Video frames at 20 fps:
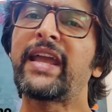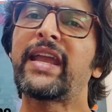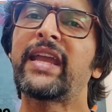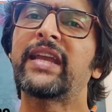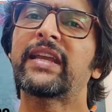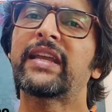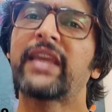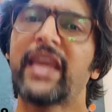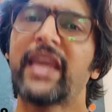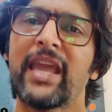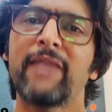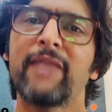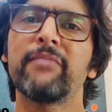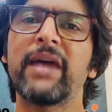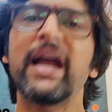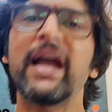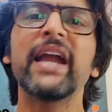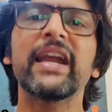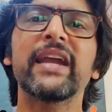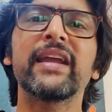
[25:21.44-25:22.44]
I came
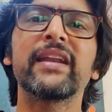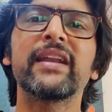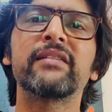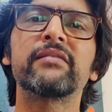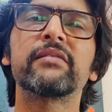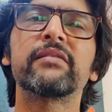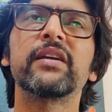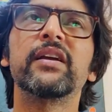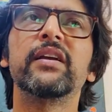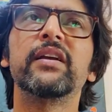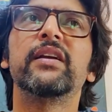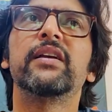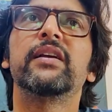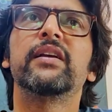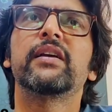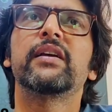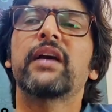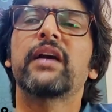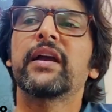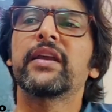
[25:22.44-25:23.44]
back and,
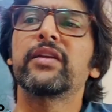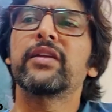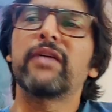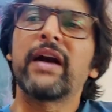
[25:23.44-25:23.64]
I